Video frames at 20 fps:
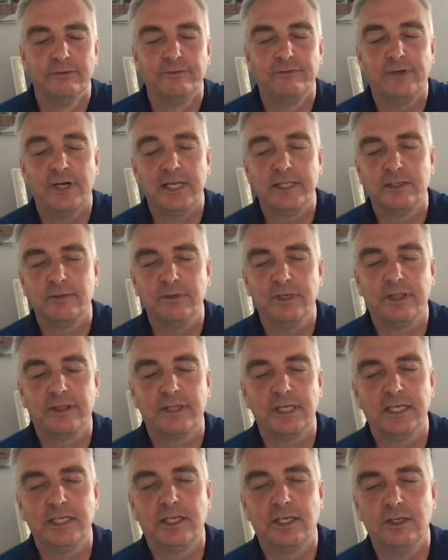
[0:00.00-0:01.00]
Father, we
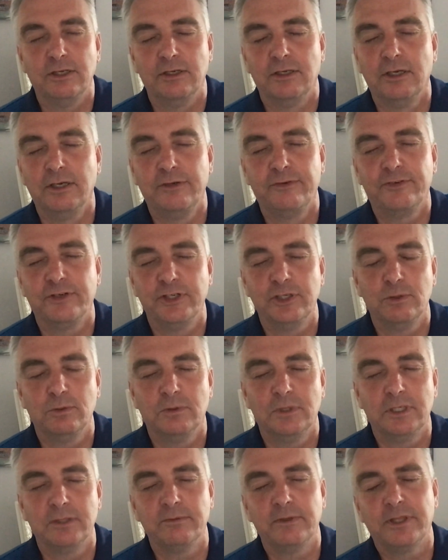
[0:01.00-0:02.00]
thank you for your
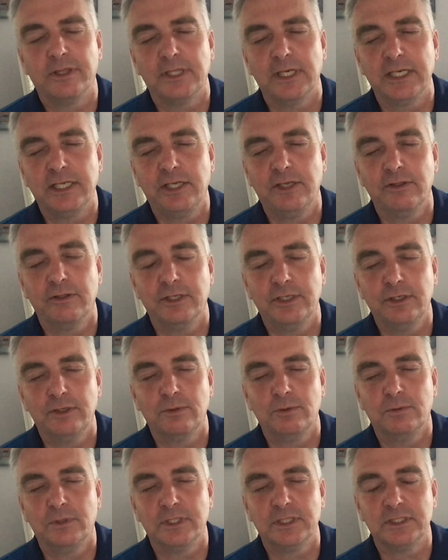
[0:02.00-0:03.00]
word. We thank you that
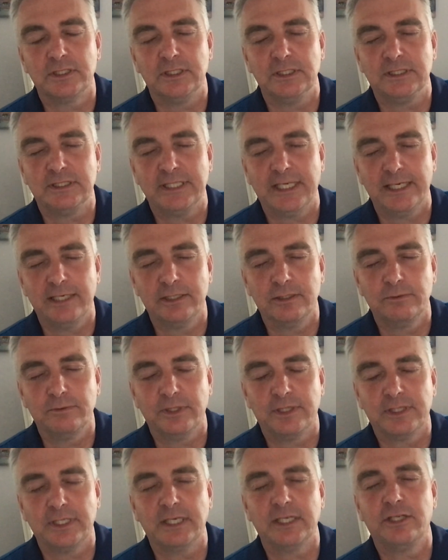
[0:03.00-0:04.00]
your word is eternal.
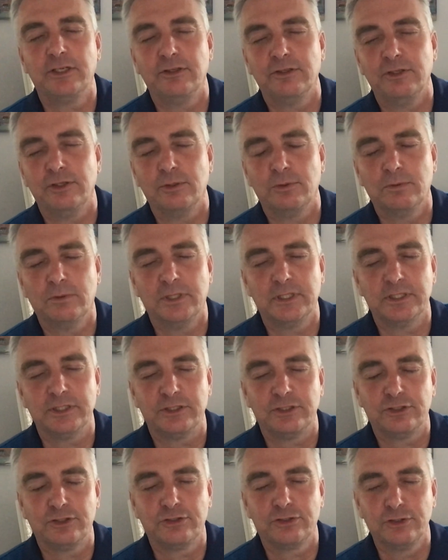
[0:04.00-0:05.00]
We thank you that your word
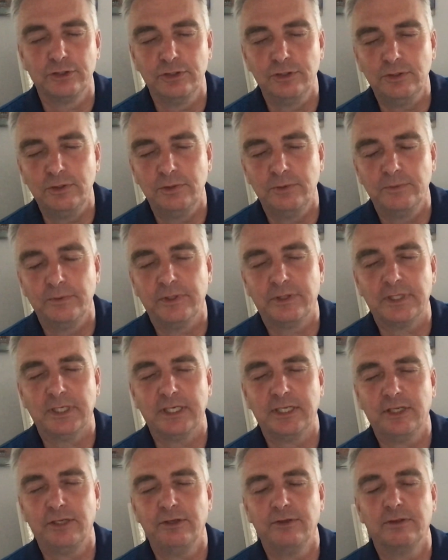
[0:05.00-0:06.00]
is true. We
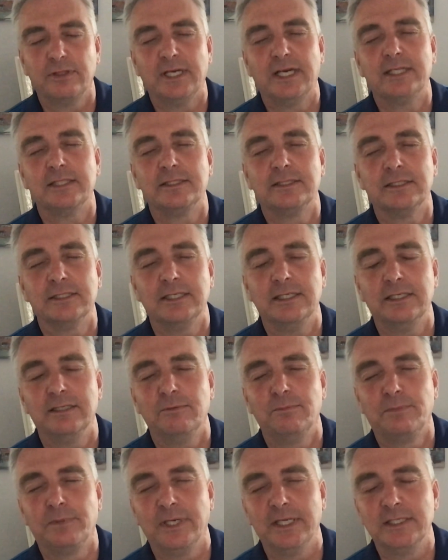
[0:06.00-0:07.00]
thank you that
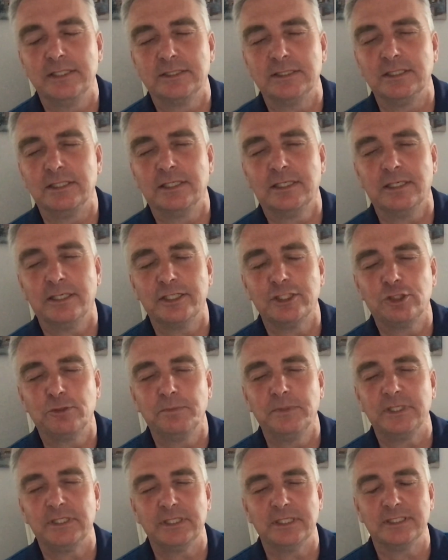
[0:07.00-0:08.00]
it brings
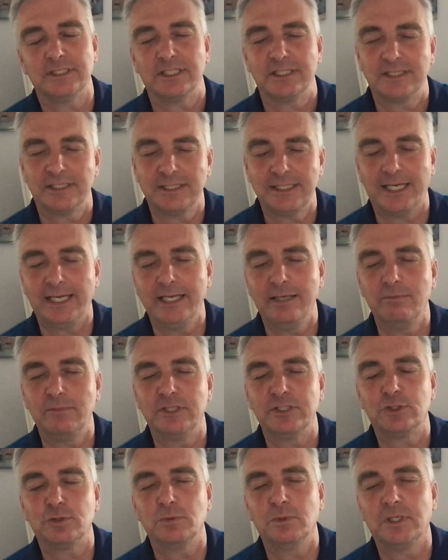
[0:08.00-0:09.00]
encouragement. It's a
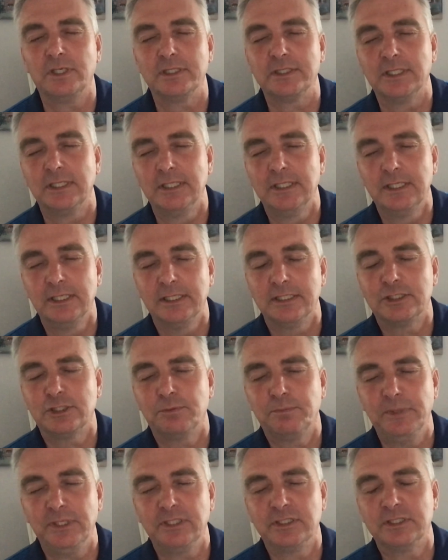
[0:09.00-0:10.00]
timeless word. It
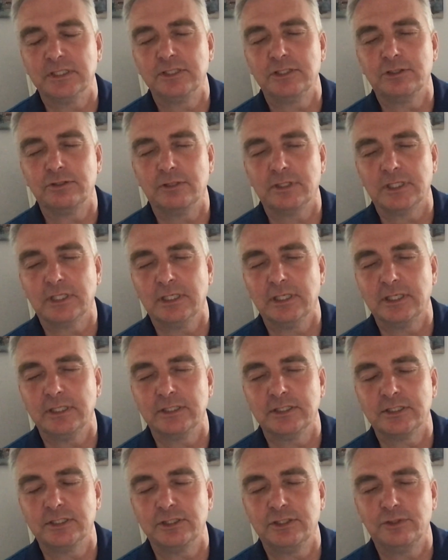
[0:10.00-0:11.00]
speaks into our
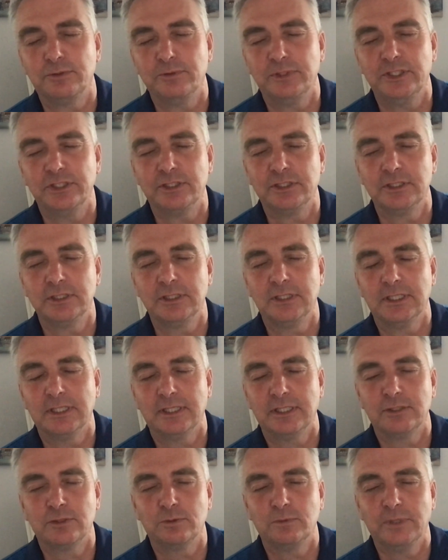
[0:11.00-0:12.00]
current situation
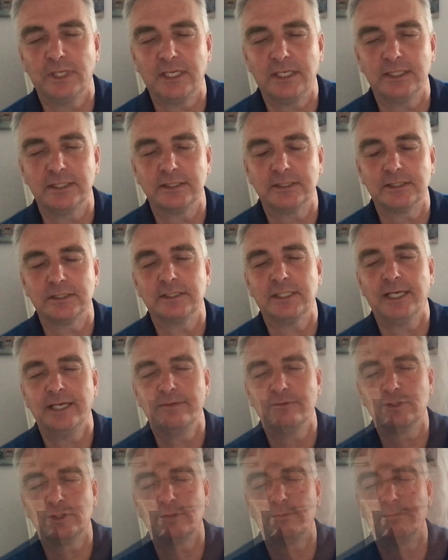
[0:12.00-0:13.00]
as well as
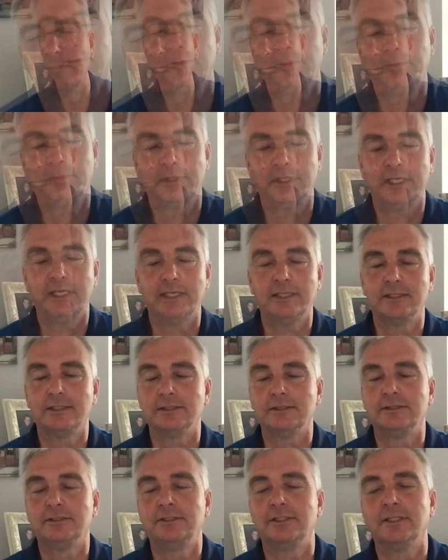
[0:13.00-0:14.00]
times gone by. Father, we pray
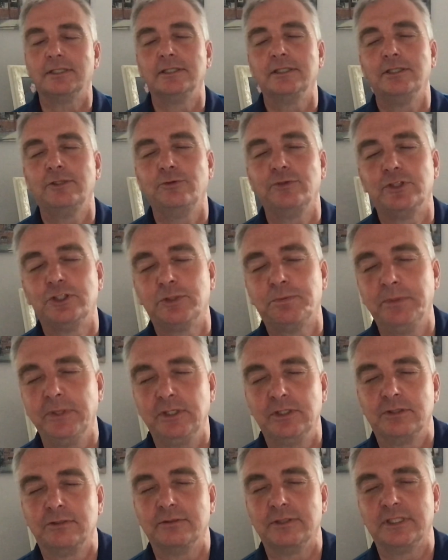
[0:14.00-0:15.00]
that you would
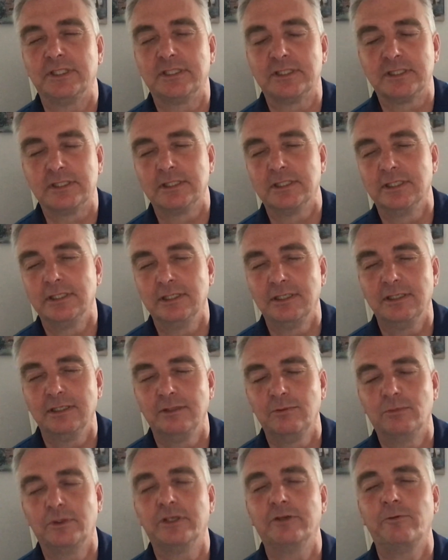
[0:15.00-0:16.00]
speak to us
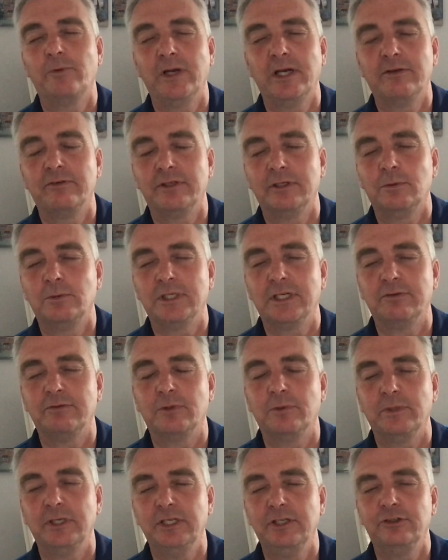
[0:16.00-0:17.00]
in
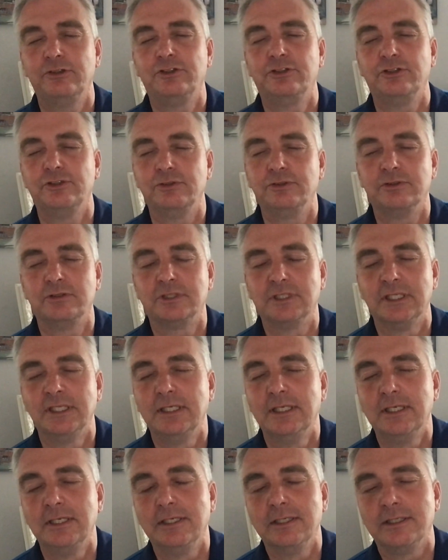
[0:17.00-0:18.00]
whatever way you choose,
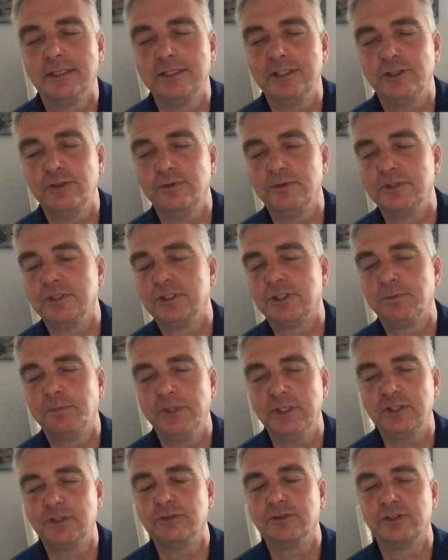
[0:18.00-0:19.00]
that you would
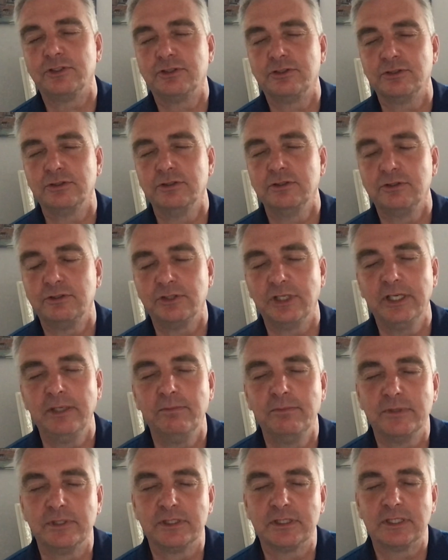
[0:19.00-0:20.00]
speak to us through
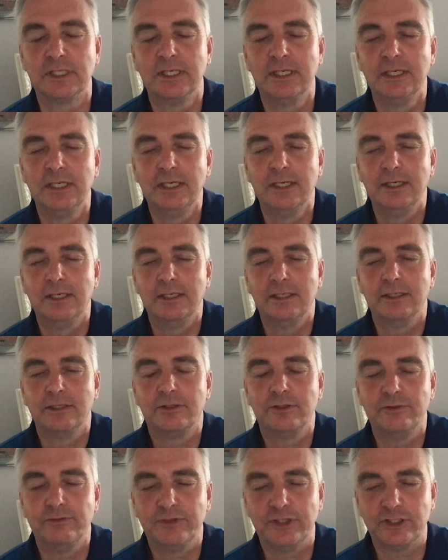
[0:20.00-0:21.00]
dreams,
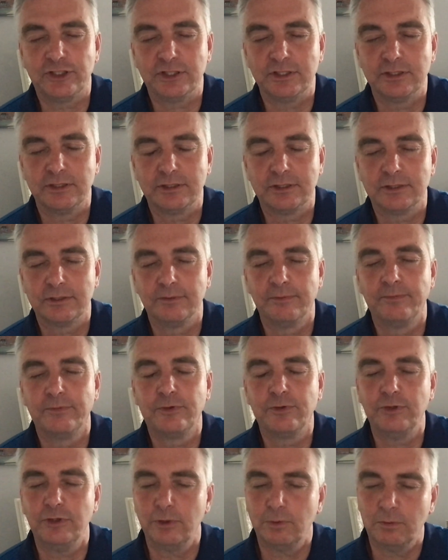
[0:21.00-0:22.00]
through visions,
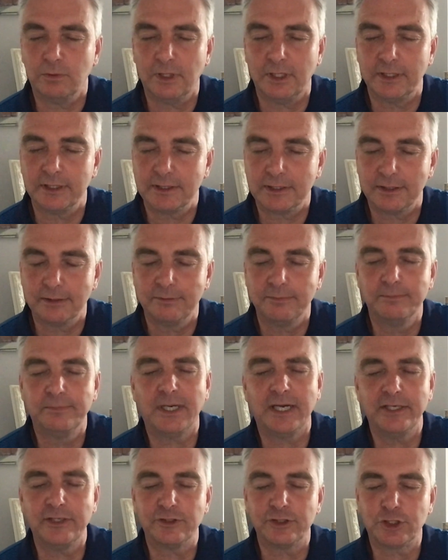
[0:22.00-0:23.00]
through your word,
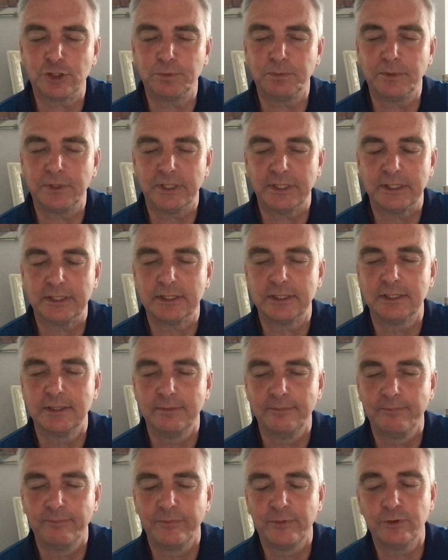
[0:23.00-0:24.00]
by your spirit,
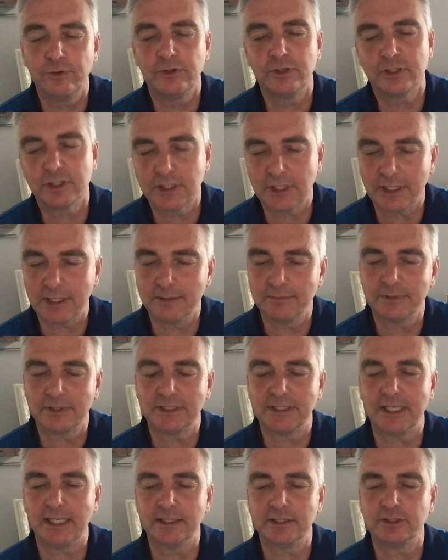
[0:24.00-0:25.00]
through the
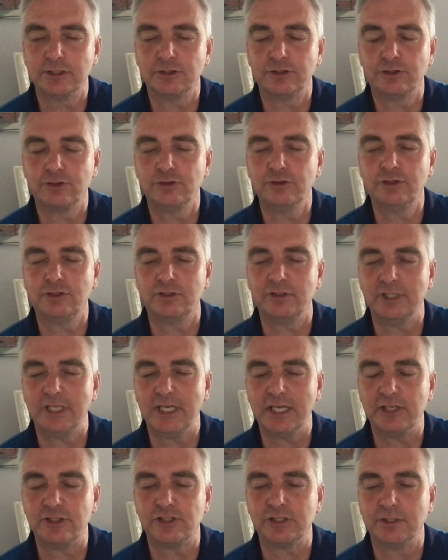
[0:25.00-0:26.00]
circumstances, through
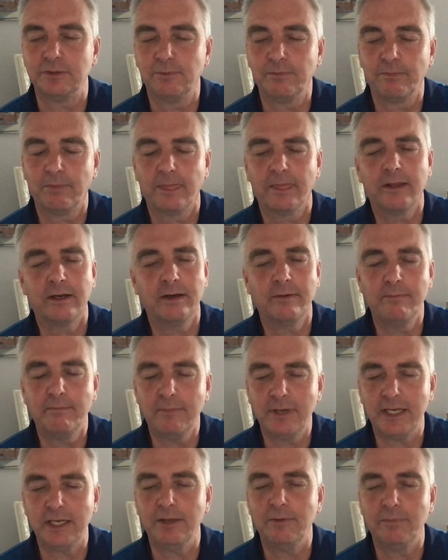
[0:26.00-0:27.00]
creation. There are
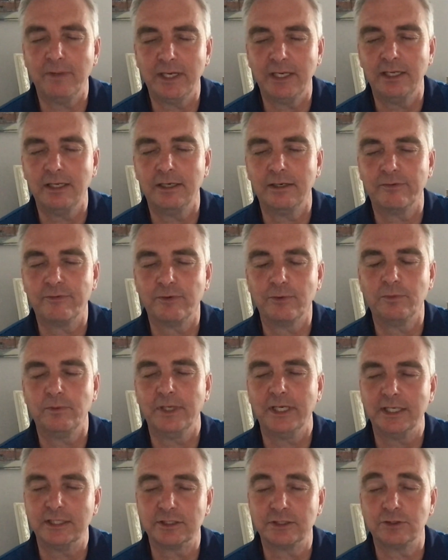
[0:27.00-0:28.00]
many, many different
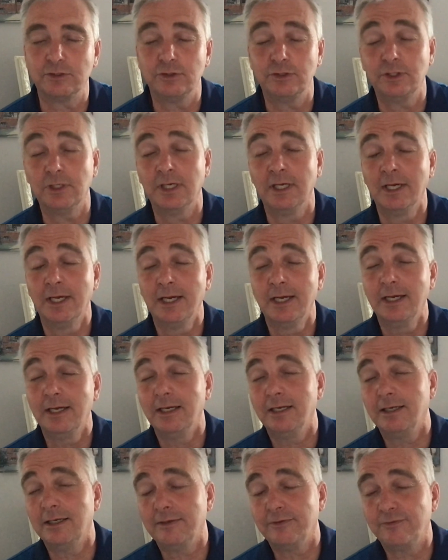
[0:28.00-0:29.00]
ways, through
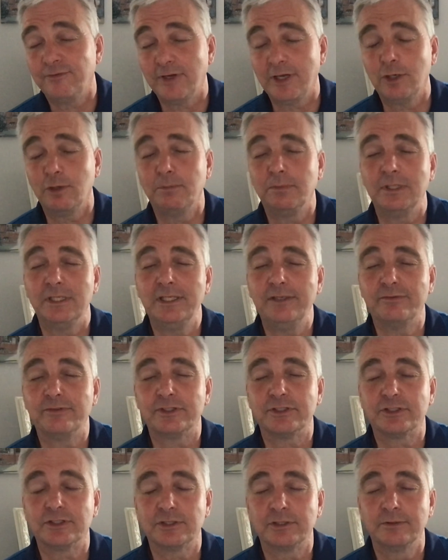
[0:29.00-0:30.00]
the fellow
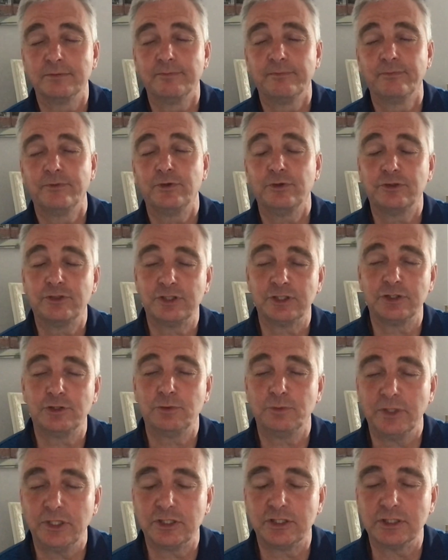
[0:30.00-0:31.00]
believers, through
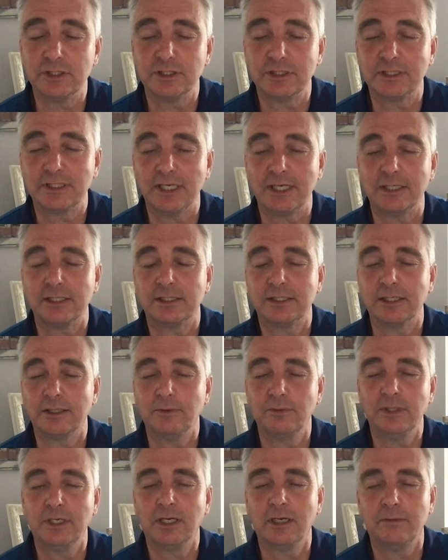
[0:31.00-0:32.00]
situations that
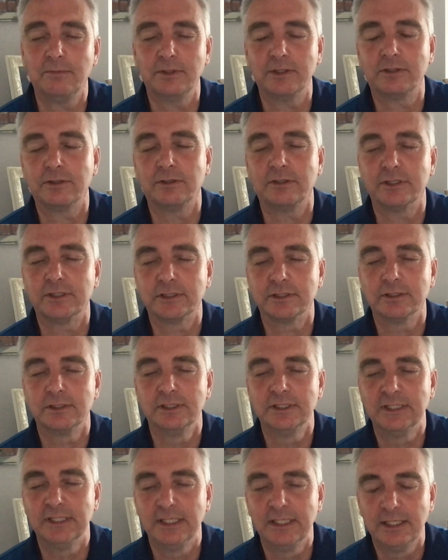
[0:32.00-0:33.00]
we come across.
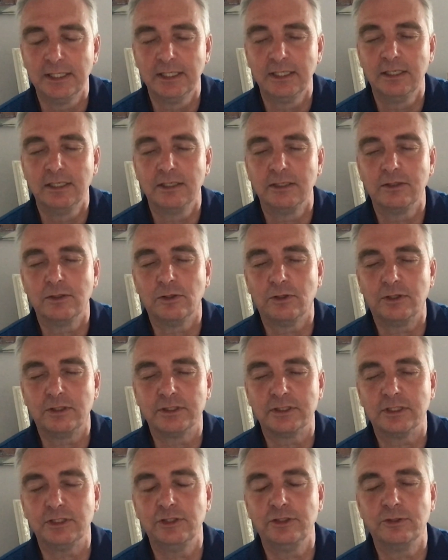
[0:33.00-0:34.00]

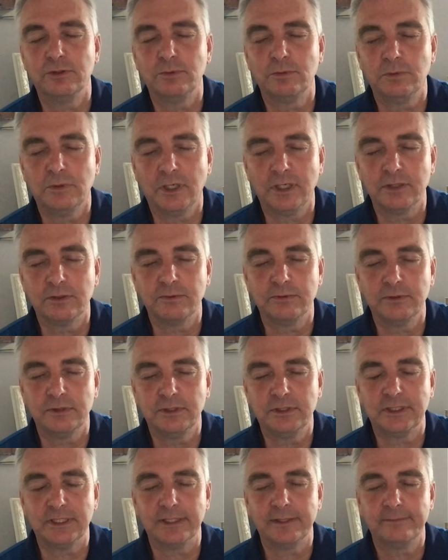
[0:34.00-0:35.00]
Lord, that your word
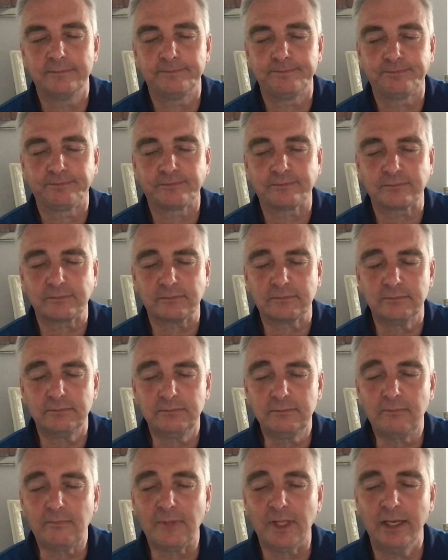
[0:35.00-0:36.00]
would
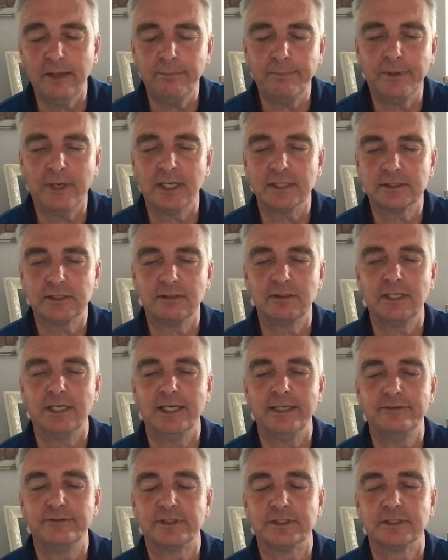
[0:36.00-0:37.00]
impact our
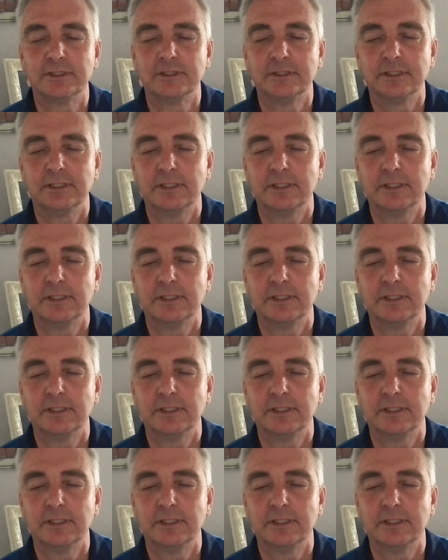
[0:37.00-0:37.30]
lives.